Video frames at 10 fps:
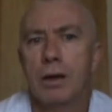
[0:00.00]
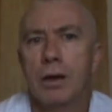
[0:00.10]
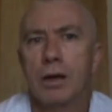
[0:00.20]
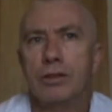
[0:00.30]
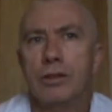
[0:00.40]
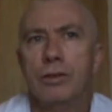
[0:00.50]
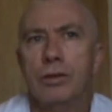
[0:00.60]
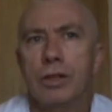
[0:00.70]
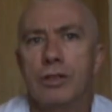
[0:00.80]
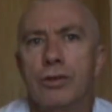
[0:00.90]
until
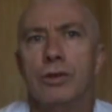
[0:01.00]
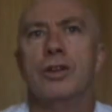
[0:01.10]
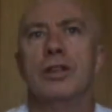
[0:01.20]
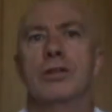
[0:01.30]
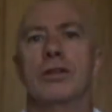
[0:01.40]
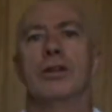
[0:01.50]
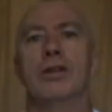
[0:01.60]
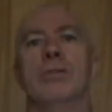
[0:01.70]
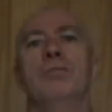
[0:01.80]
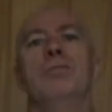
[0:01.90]
you get
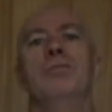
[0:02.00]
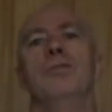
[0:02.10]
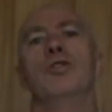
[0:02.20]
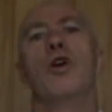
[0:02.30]
your